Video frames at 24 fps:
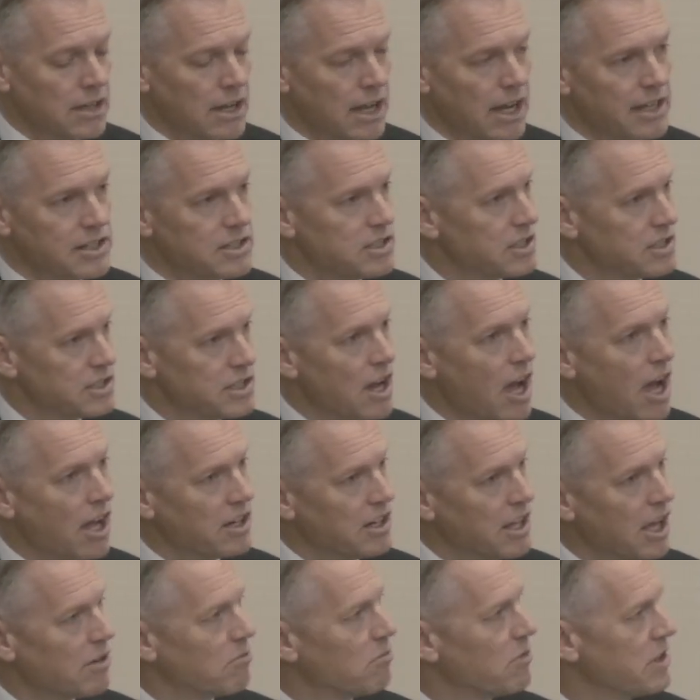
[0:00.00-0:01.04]
uh, it's just not
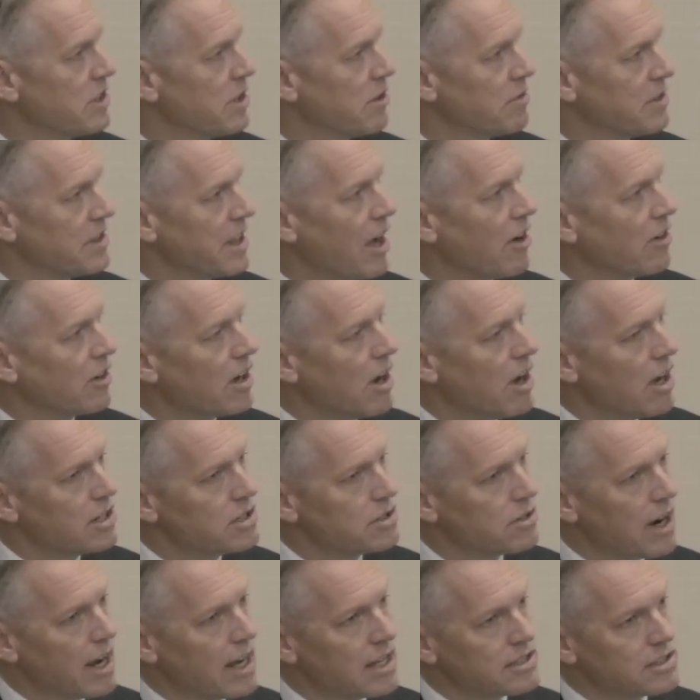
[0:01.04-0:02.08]
done with and without
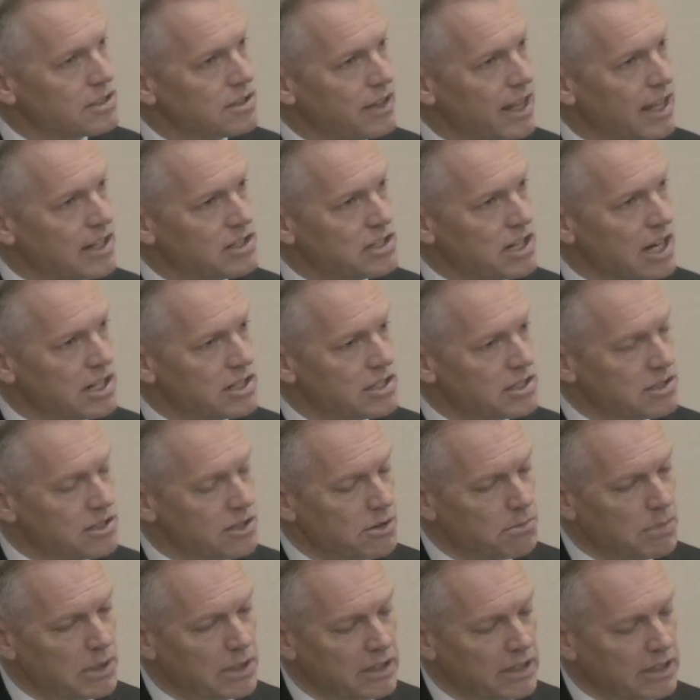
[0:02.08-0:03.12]
contrast, so that changes their
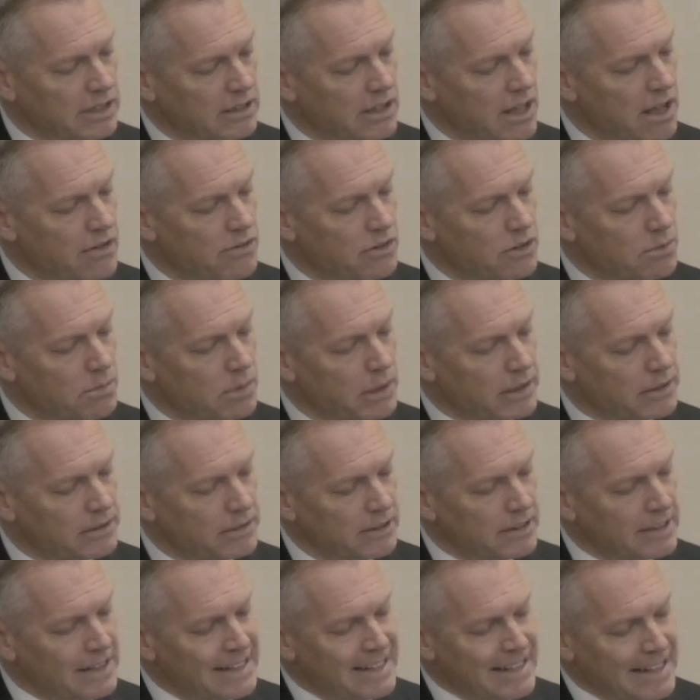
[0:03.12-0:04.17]
billing level, but
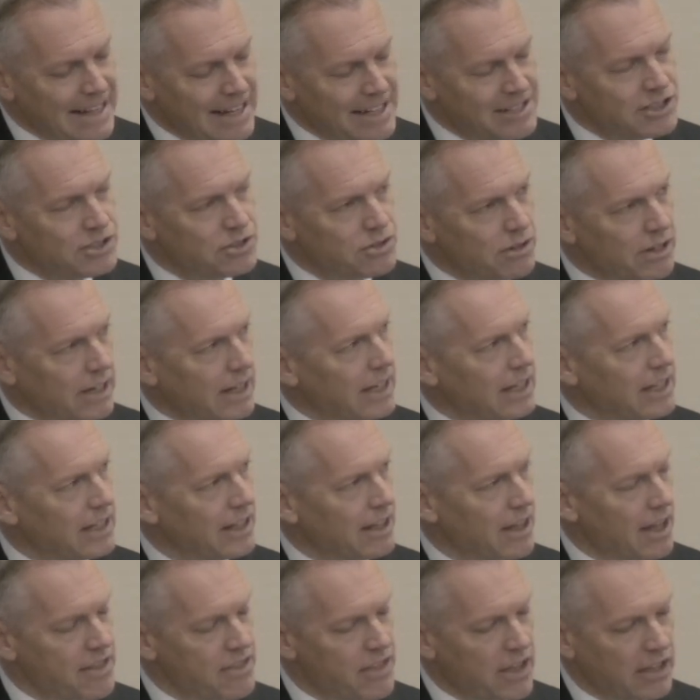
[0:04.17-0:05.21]
it's tricky.
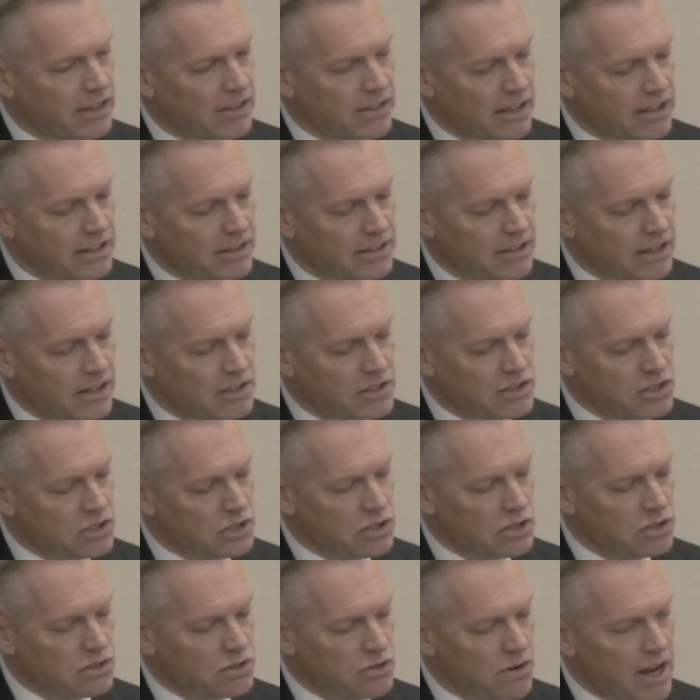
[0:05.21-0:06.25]
I think that uh, just
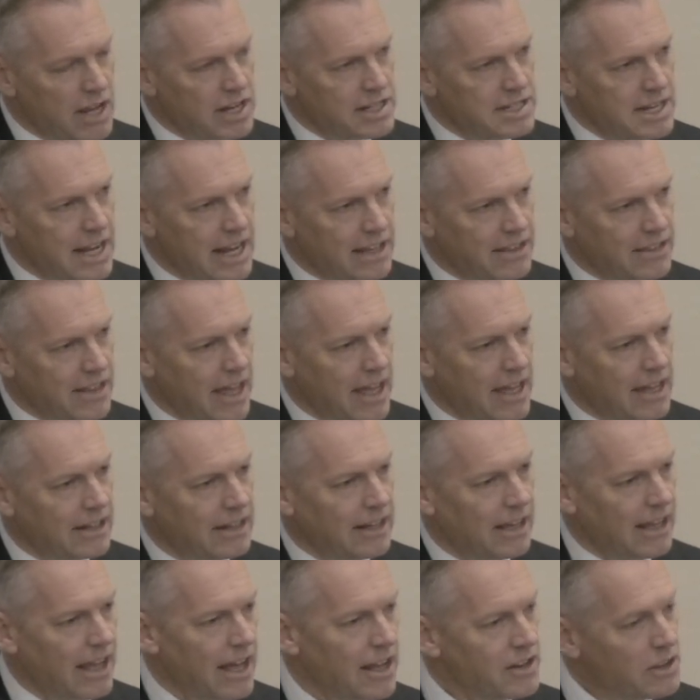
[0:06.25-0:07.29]
to try and take that
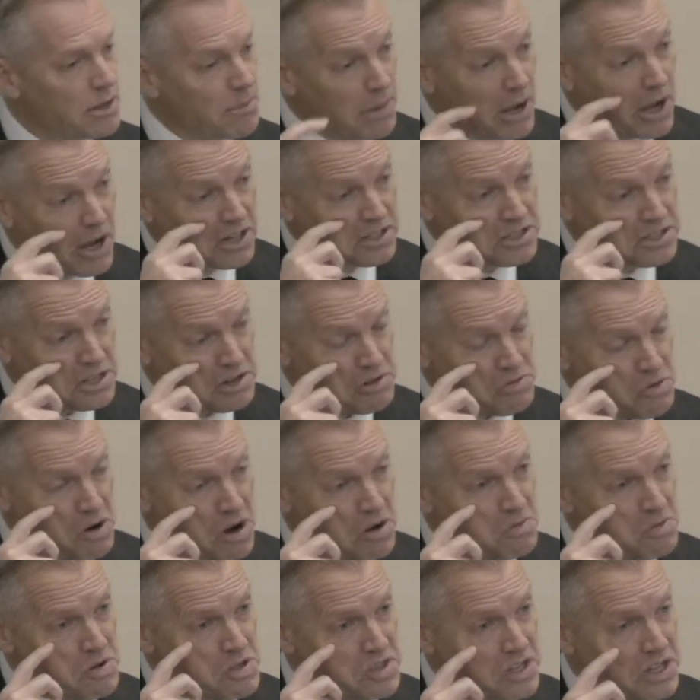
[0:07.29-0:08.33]
out of the box and
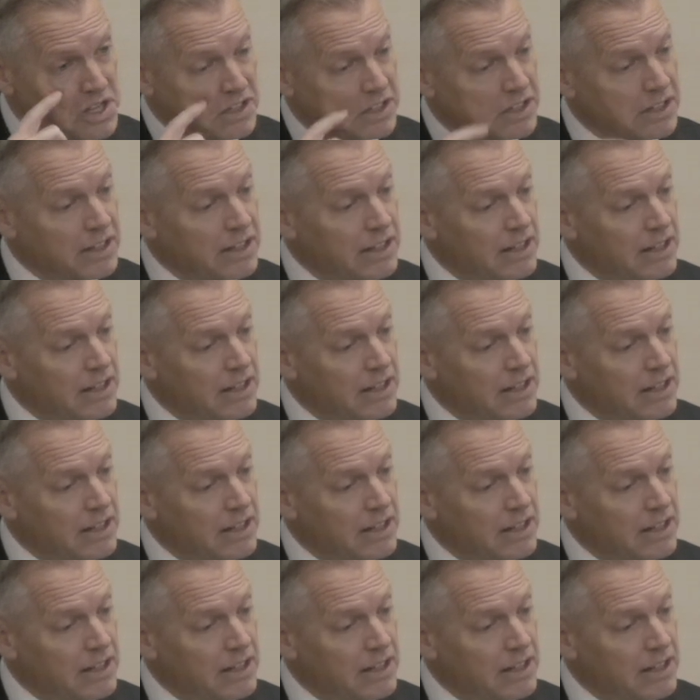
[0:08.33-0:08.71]
run with it,